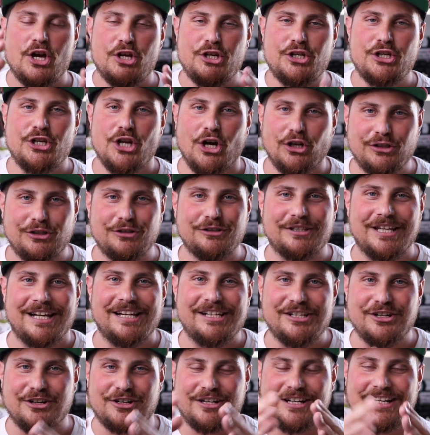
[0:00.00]
not to tell
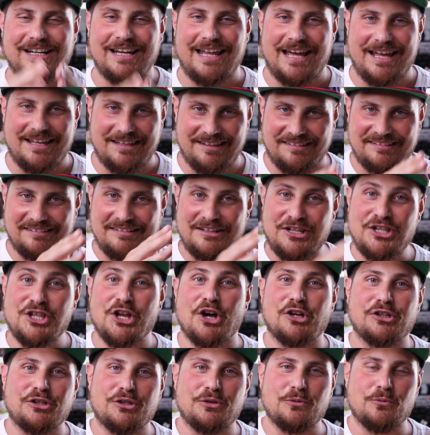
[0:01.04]
your clients
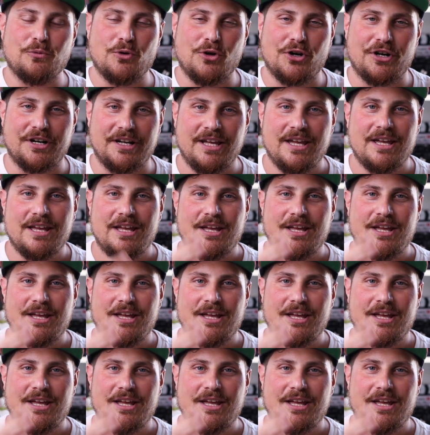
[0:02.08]
not to worry.